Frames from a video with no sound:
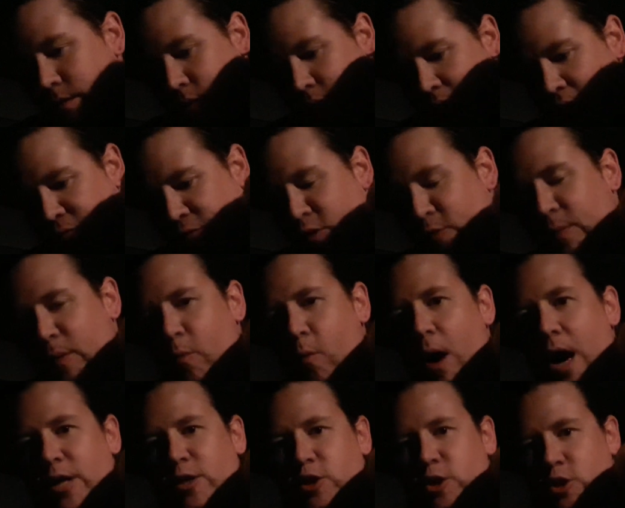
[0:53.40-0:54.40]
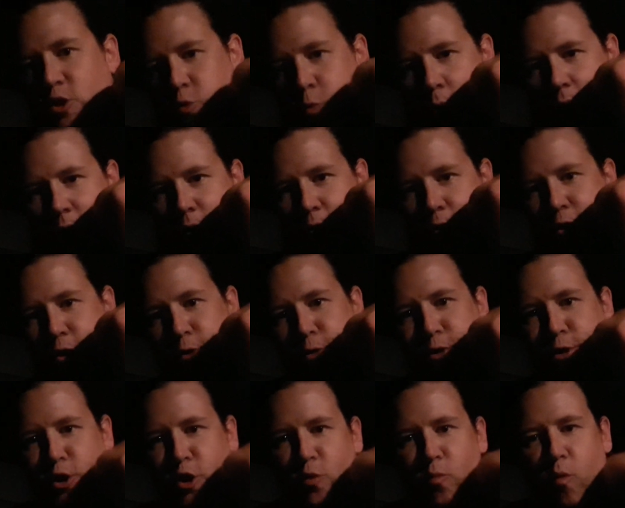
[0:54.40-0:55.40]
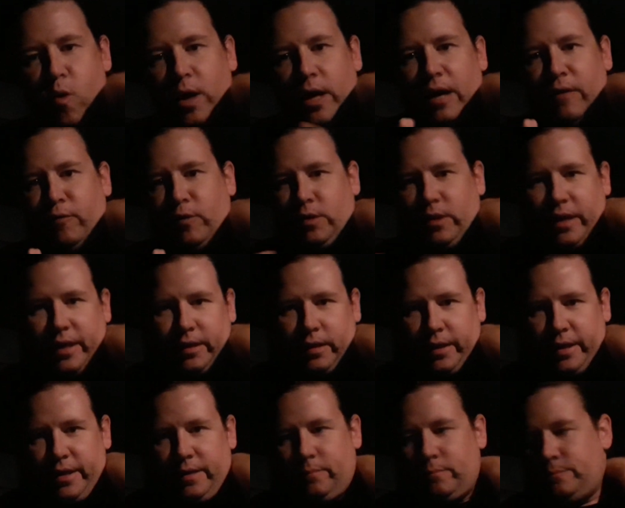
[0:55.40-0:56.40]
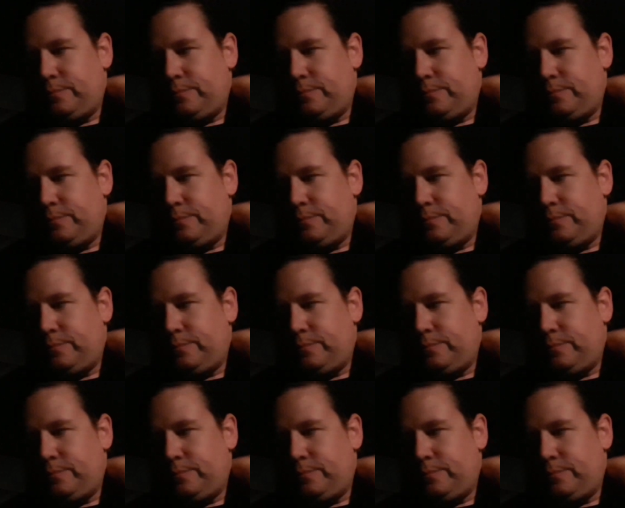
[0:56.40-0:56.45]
If you've been watching Twitter, YouTube, whatever lately,